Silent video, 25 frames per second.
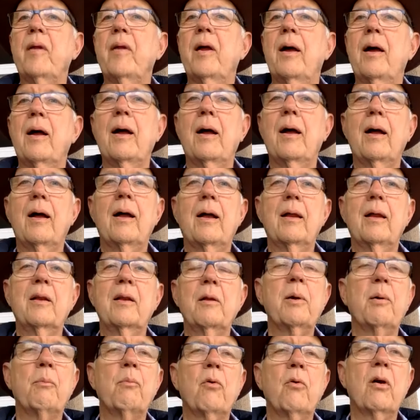
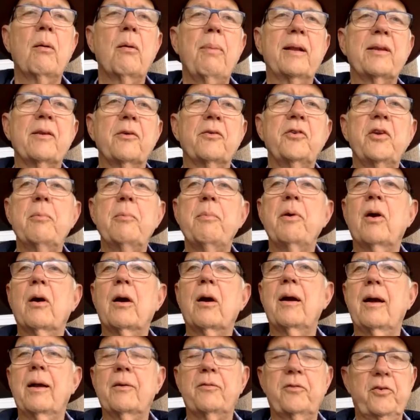the
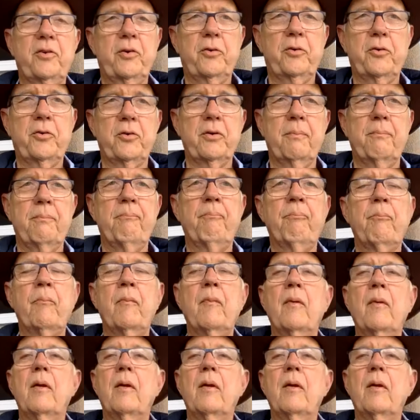CBRS system